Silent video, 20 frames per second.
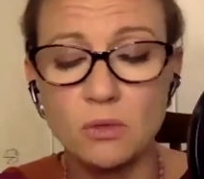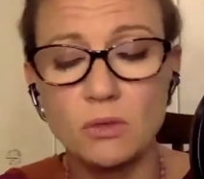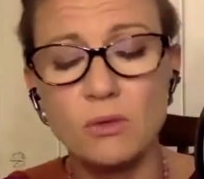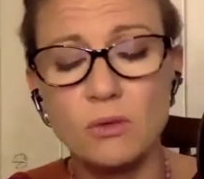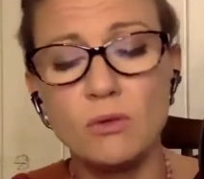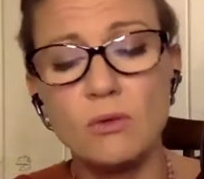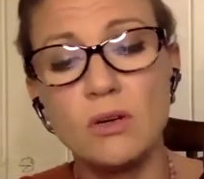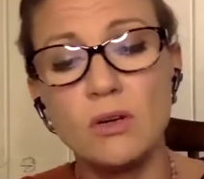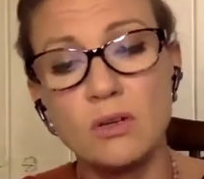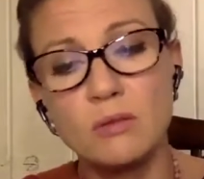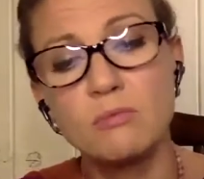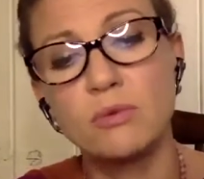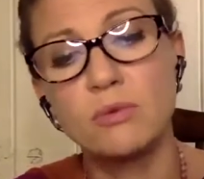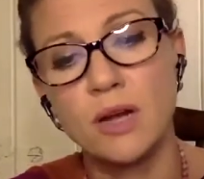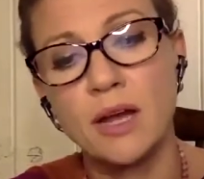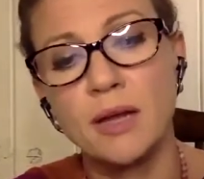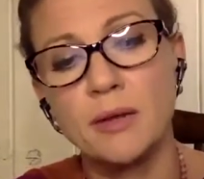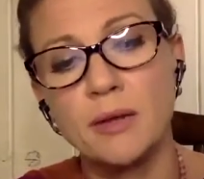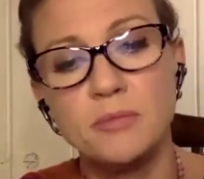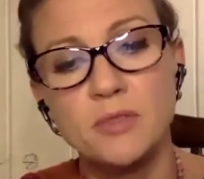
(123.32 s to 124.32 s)
or a
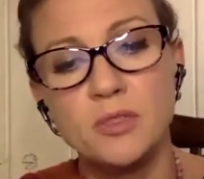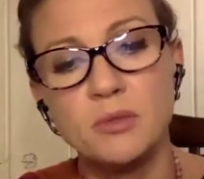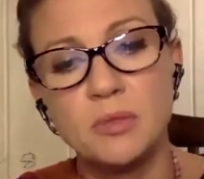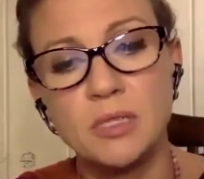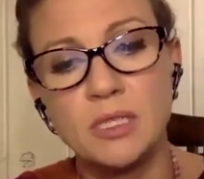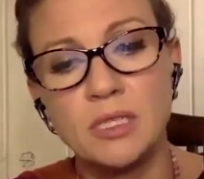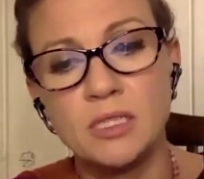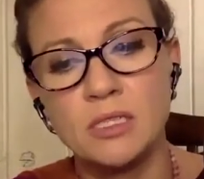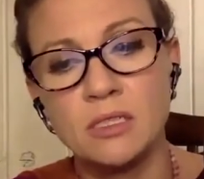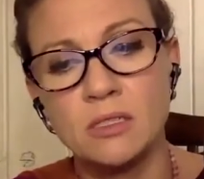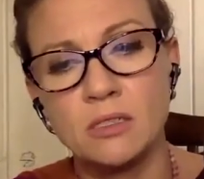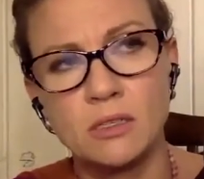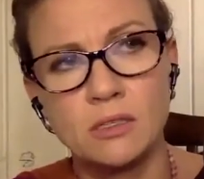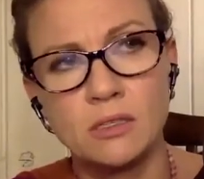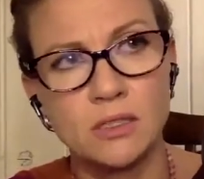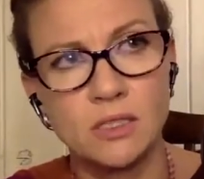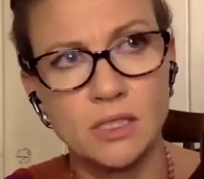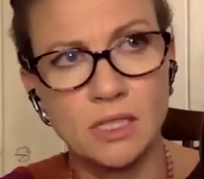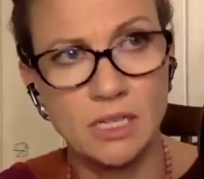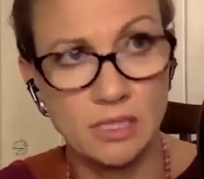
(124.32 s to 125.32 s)
bribe, depending on
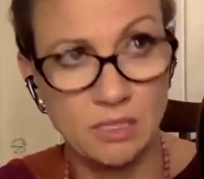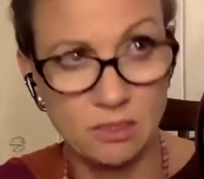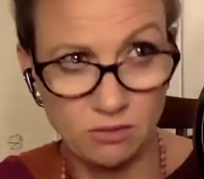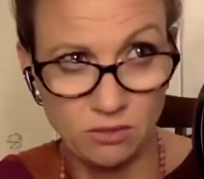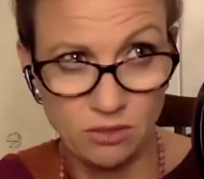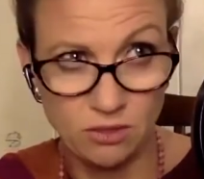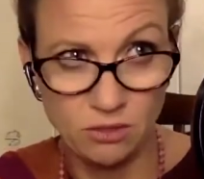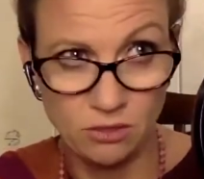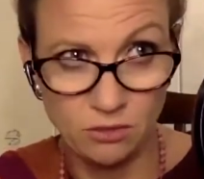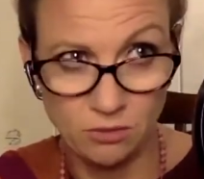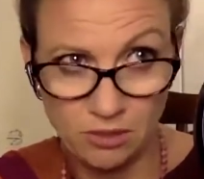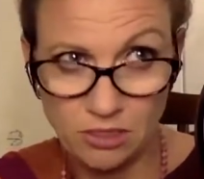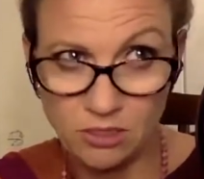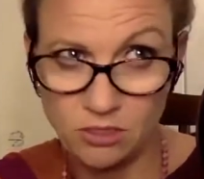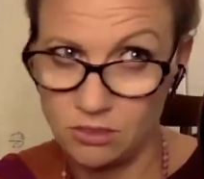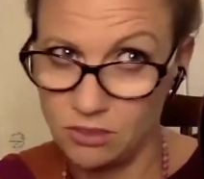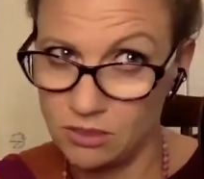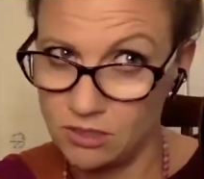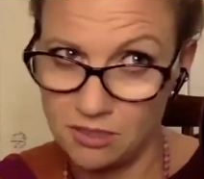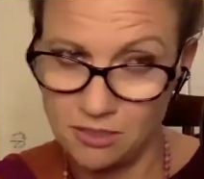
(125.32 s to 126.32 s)
the kind of
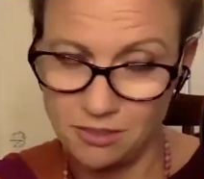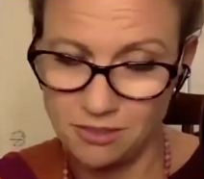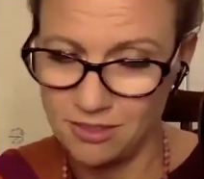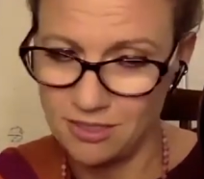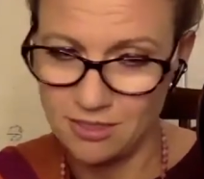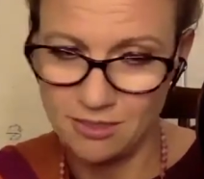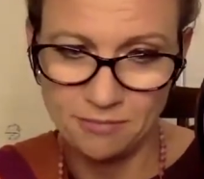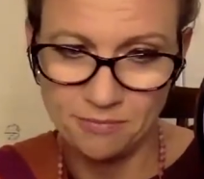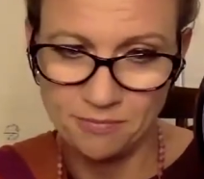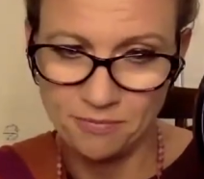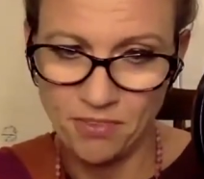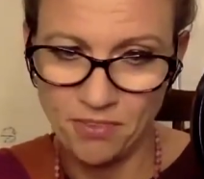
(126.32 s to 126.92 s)
situation that you're in.